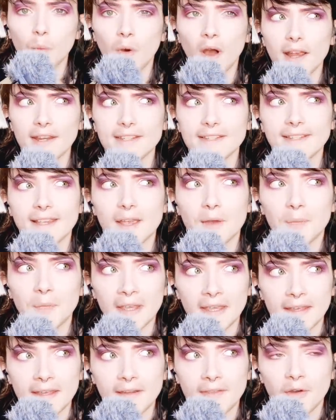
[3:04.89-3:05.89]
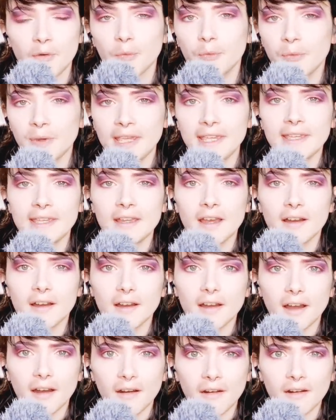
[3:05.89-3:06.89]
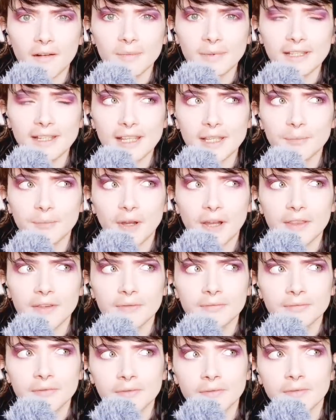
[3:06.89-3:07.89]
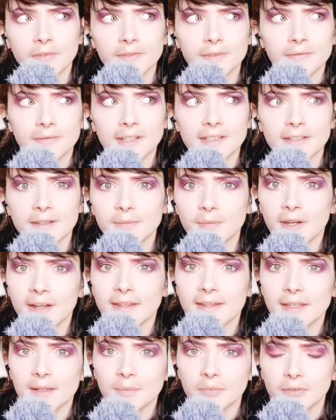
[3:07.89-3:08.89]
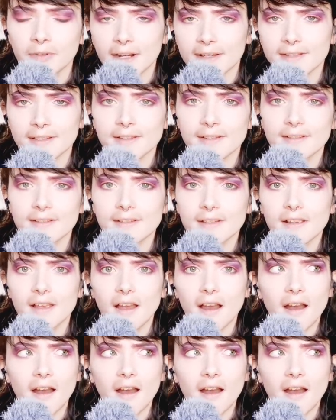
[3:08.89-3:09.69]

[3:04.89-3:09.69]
Why does it appear that we are playing by the rules written by the oppressors,